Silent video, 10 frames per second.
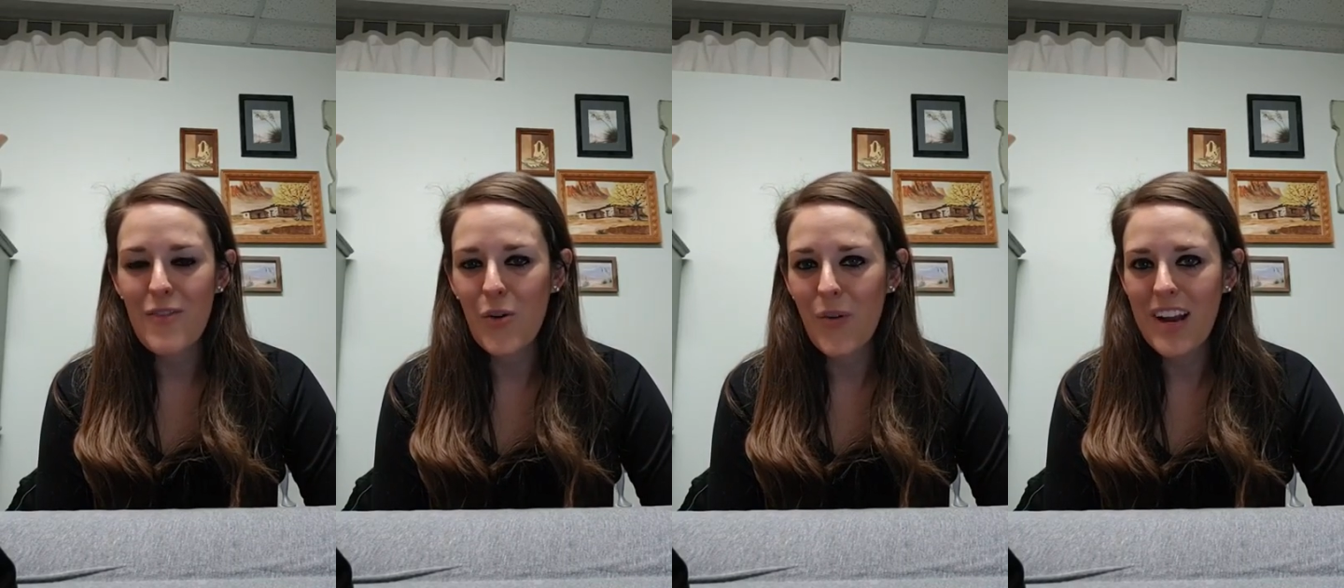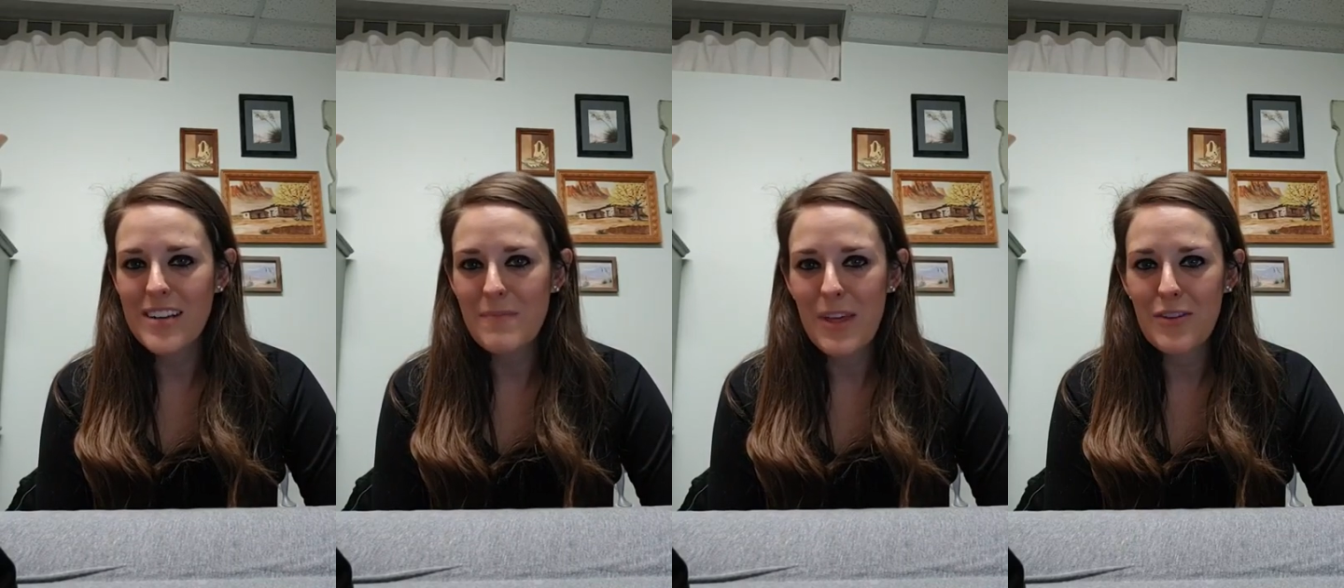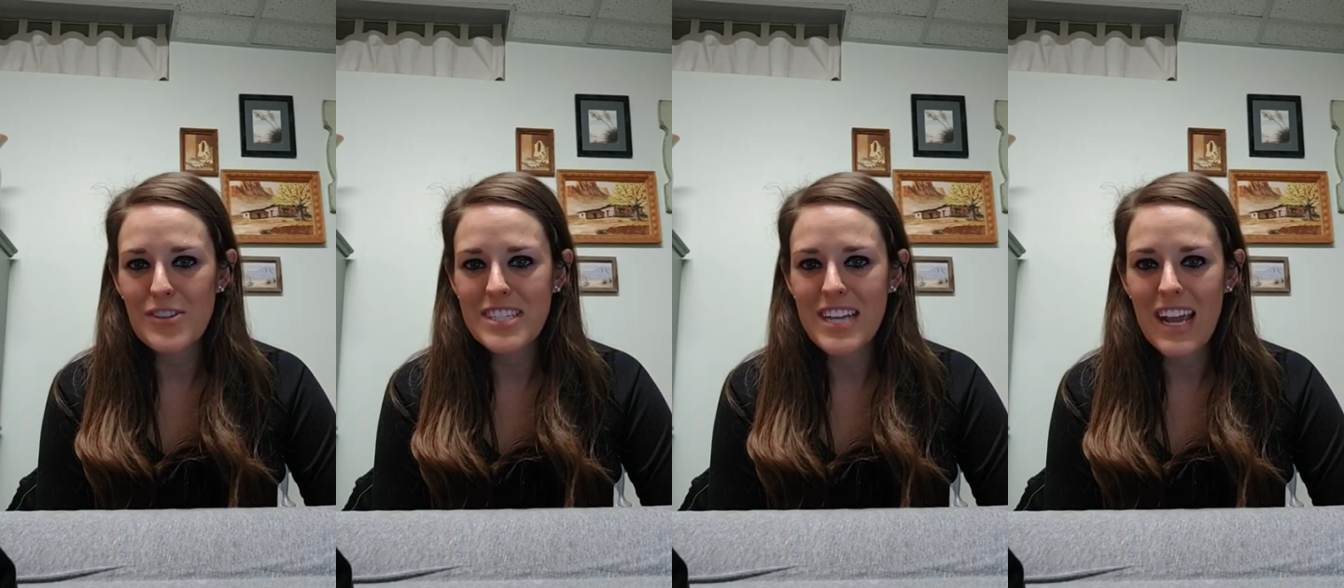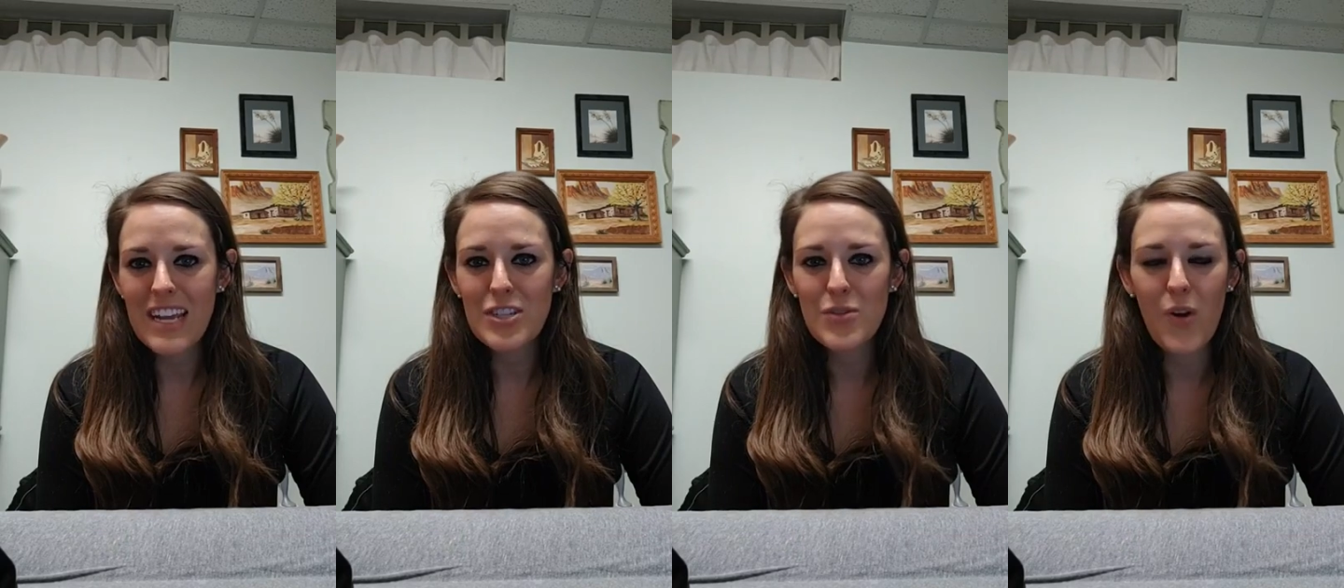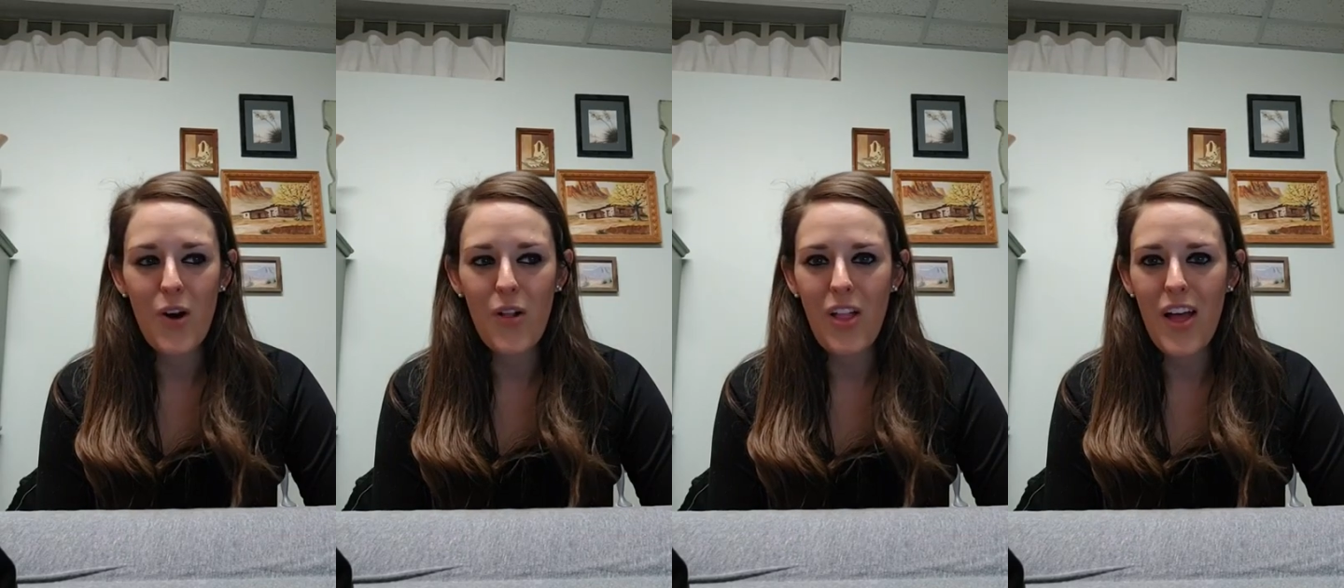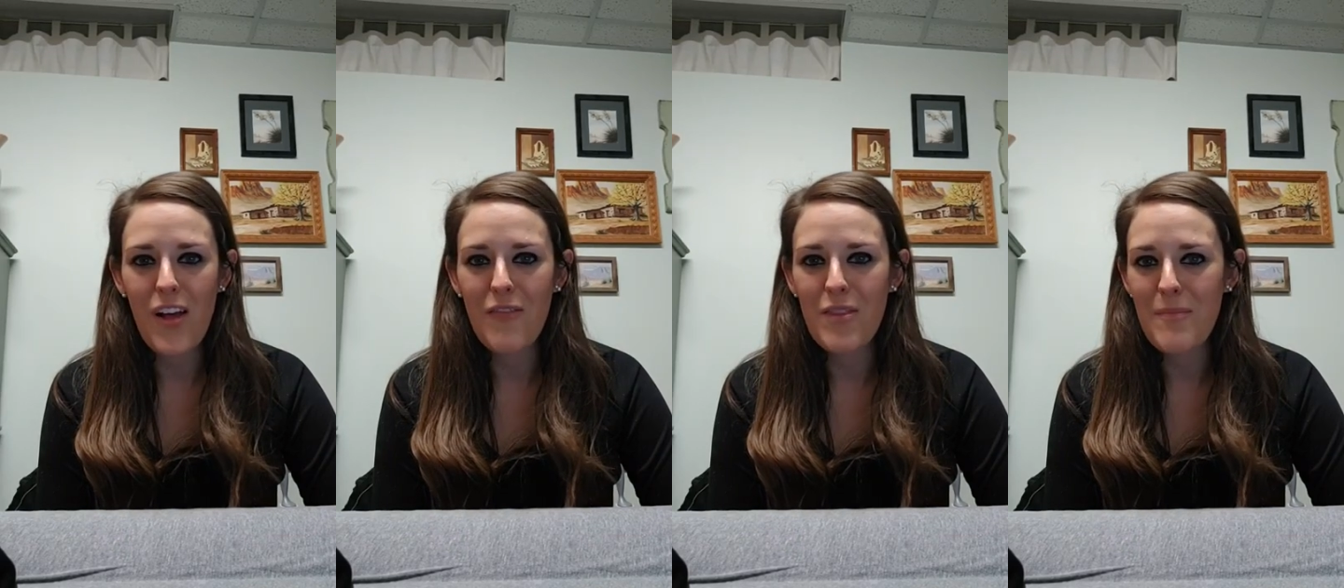Have a great Mother's Day to all of